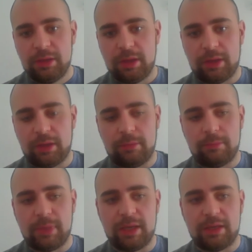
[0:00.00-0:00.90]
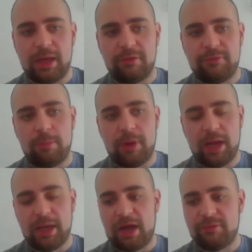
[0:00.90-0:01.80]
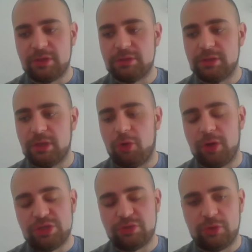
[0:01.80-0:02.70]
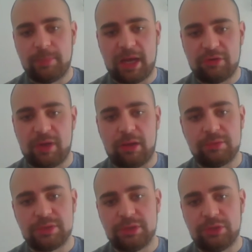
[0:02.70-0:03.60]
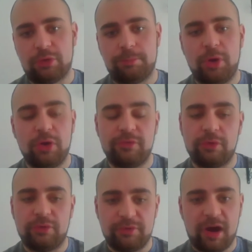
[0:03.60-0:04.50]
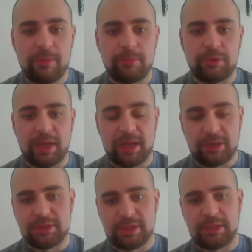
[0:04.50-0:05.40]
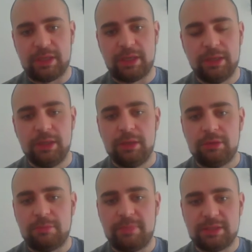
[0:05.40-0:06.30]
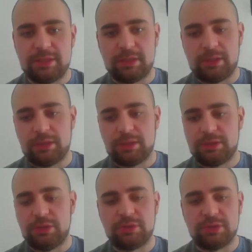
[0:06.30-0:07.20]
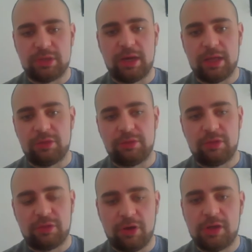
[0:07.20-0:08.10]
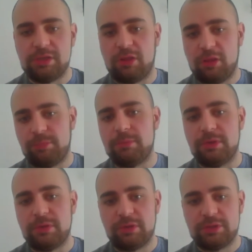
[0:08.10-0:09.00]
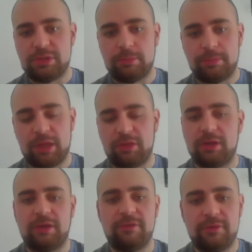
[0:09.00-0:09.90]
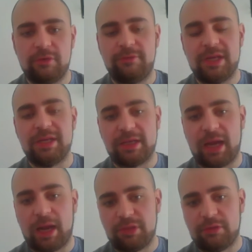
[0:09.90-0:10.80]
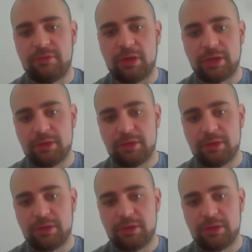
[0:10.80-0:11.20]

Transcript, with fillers: Um, and therefore, by having knowledge on your background, your both your environment and your DNA, you're better to utilize the third and the supplements to basically fill, fill in the gaps, if you like.